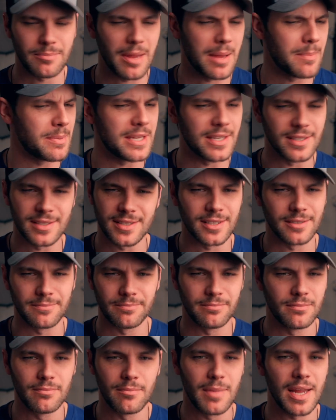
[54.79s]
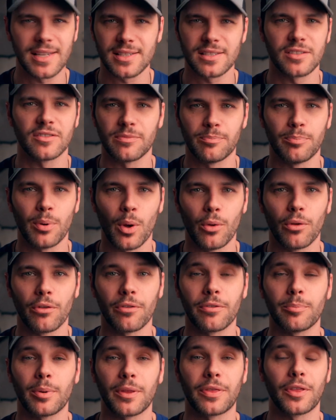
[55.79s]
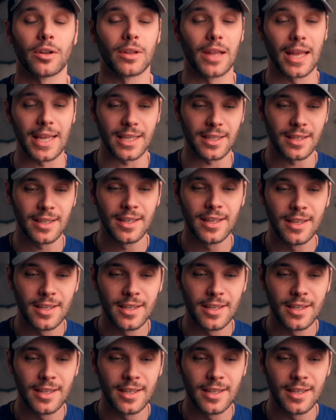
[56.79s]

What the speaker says: Maybe it's a mix of both, but they're like,